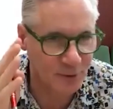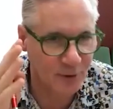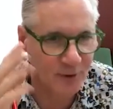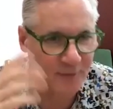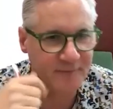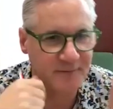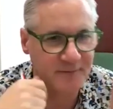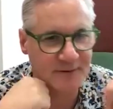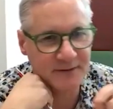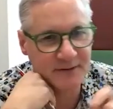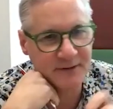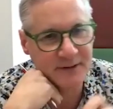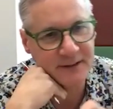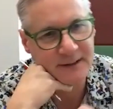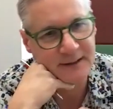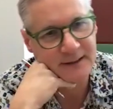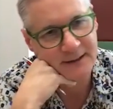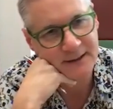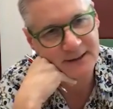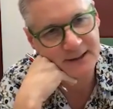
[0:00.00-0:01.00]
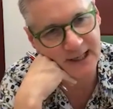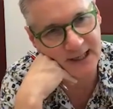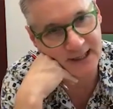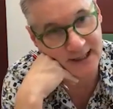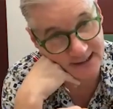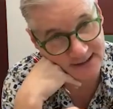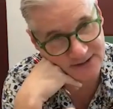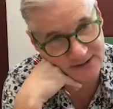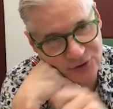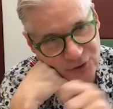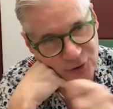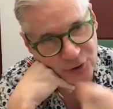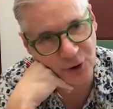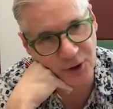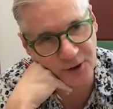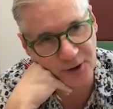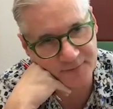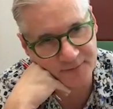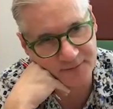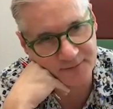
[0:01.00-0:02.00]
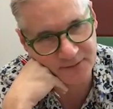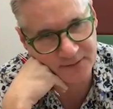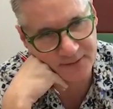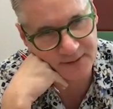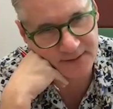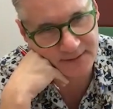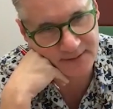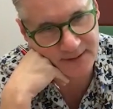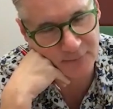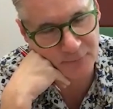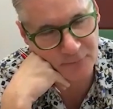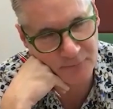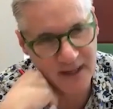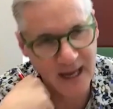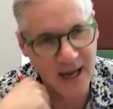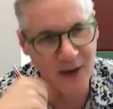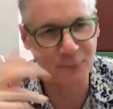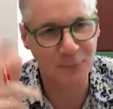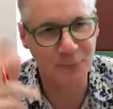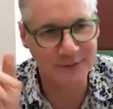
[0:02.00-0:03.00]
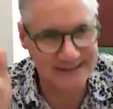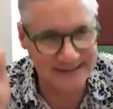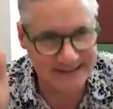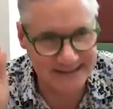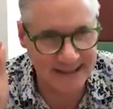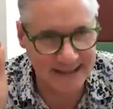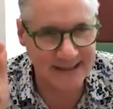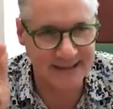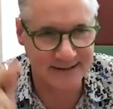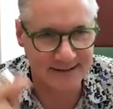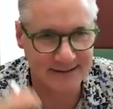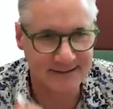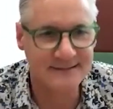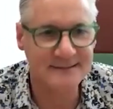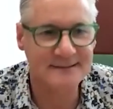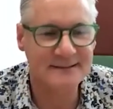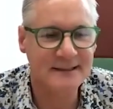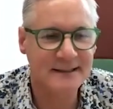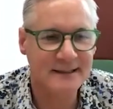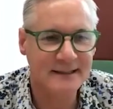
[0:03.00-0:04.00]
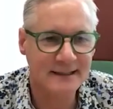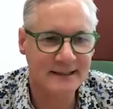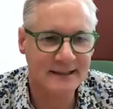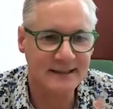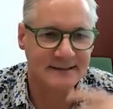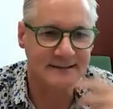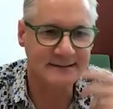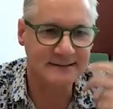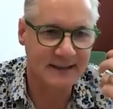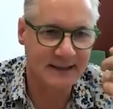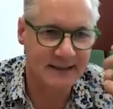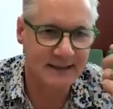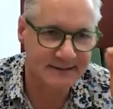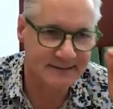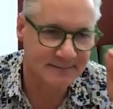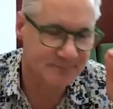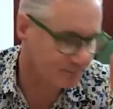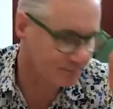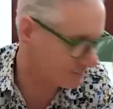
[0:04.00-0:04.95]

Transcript: often, I think it's too often that resilience is